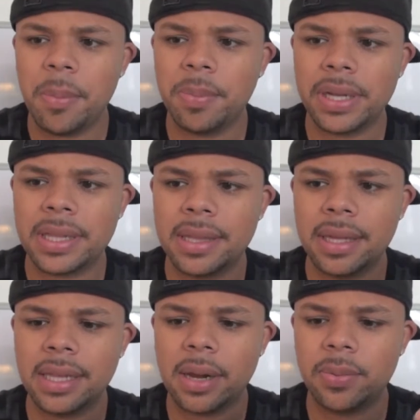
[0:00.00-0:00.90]
But the
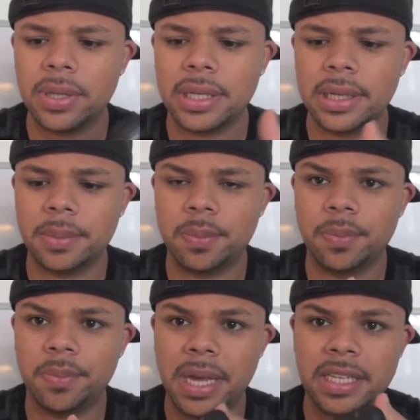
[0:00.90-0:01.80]
thing that really
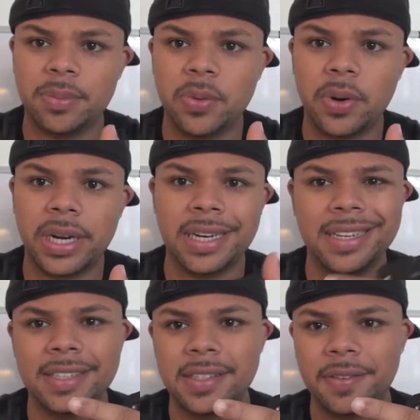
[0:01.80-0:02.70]
makes me want it
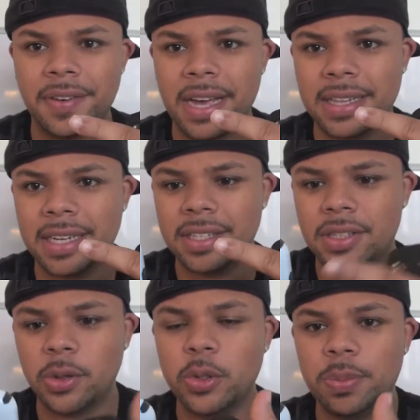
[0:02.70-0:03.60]
is the fact that it's
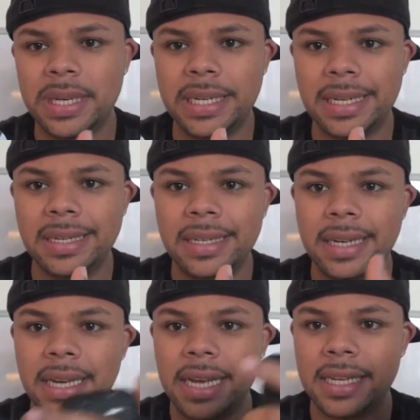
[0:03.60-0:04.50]
so speedy.
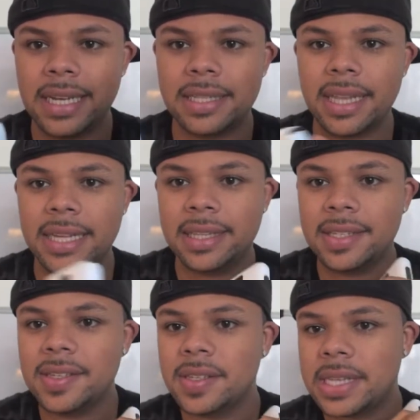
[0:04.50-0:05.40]
It does like
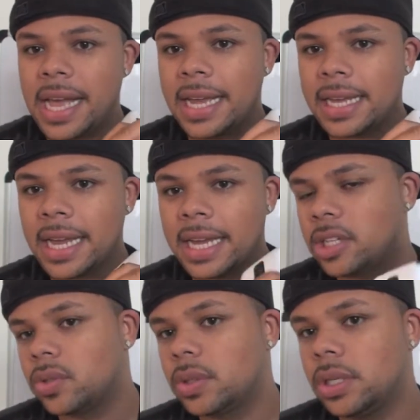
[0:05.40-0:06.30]
this is like
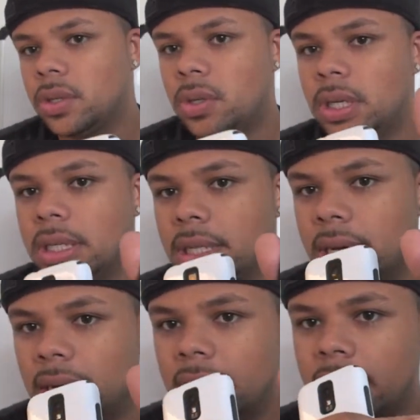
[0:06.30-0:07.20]
Android on
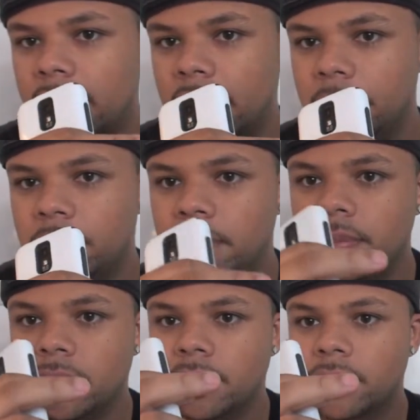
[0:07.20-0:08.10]
uh, um,
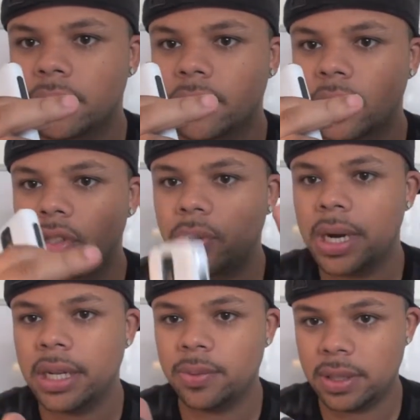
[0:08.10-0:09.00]

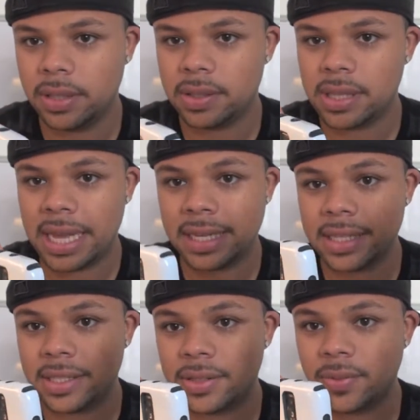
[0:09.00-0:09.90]
training wheels. Like
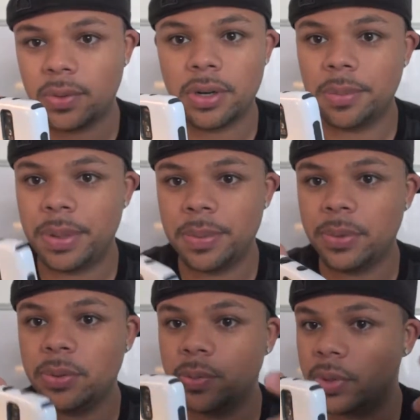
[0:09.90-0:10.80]
this is for
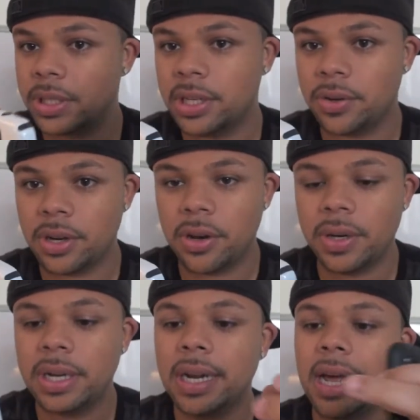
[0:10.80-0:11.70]
people who really don't know
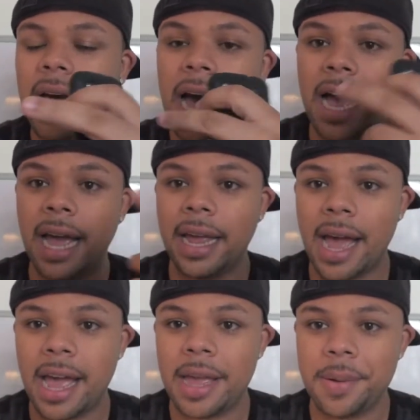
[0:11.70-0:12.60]
it. I
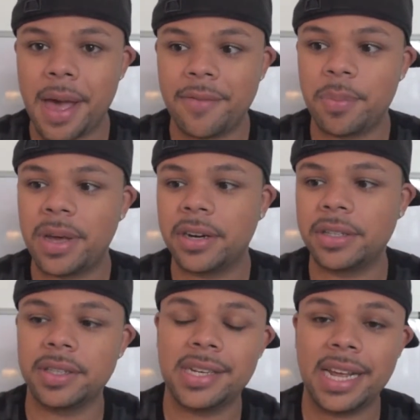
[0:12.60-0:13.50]
I have a better
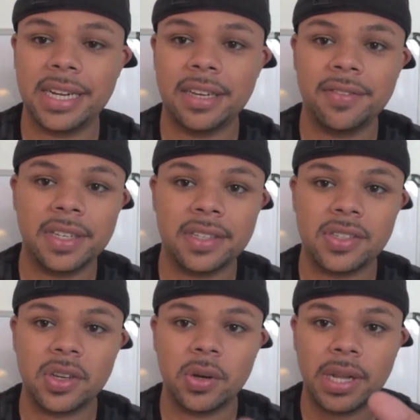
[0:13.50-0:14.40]
understanding of it.
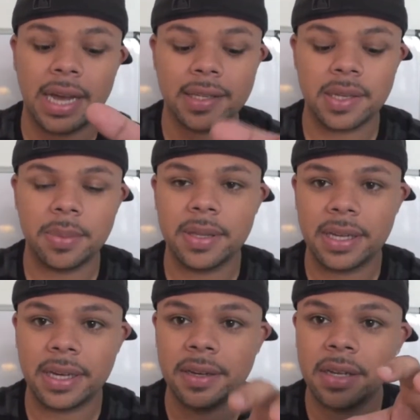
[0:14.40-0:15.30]
So like some of
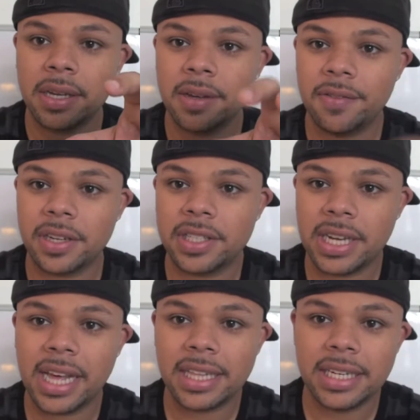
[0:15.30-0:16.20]
the
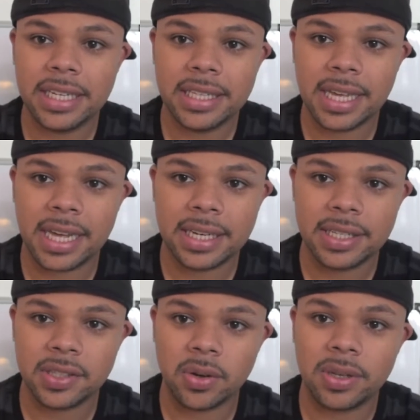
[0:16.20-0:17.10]
functionality that
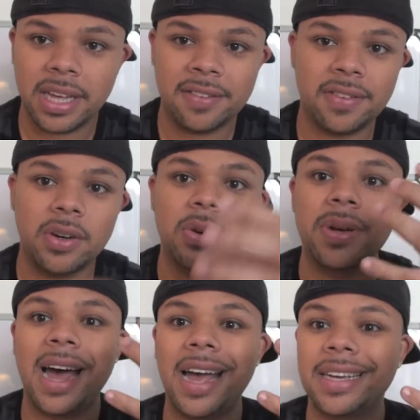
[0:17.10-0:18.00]
is on that
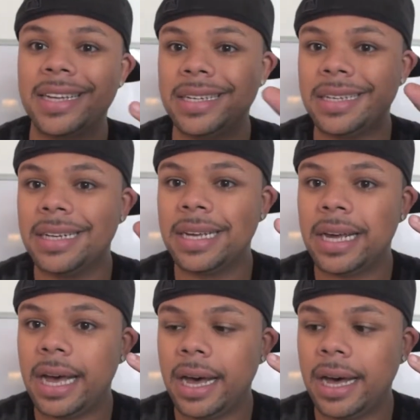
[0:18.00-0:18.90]
phone, I can
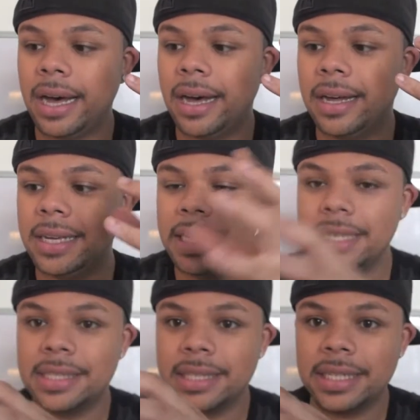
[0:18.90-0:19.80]
uh,
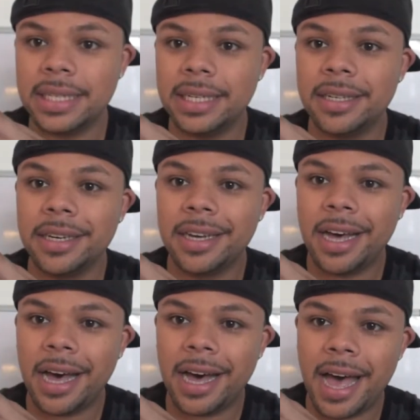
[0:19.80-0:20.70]
easily
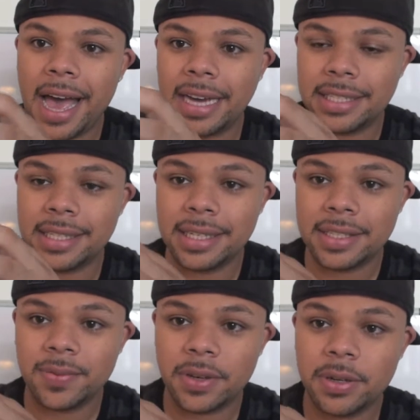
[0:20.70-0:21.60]
uh, add to
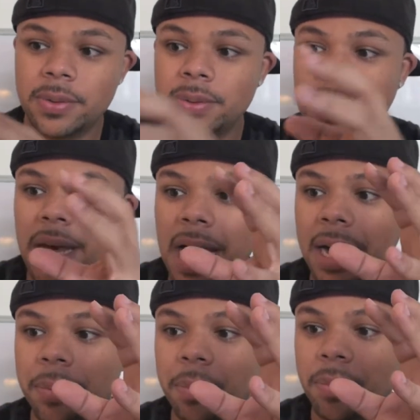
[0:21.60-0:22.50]
this phone.
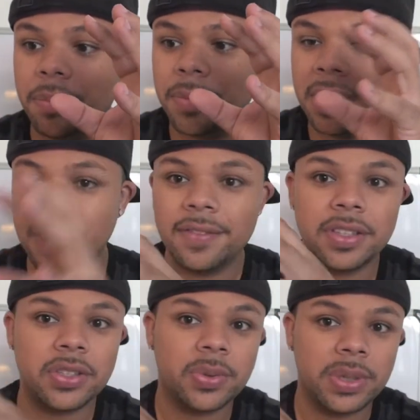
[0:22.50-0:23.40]
I love the
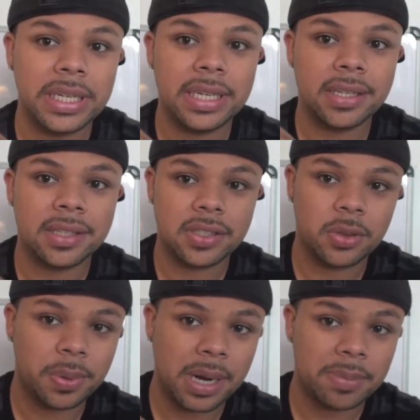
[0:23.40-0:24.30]
screen, the
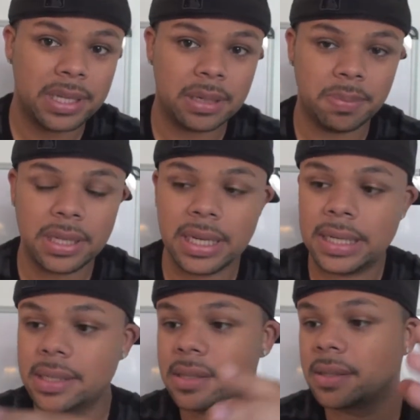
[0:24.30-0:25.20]
Super AMOLED
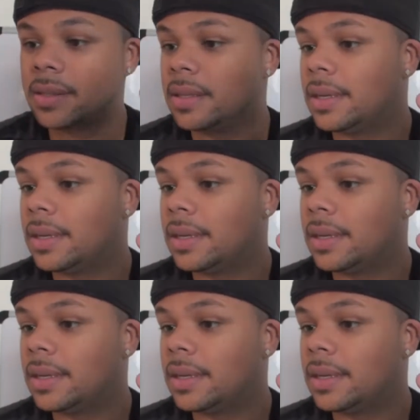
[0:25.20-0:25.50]
Plus.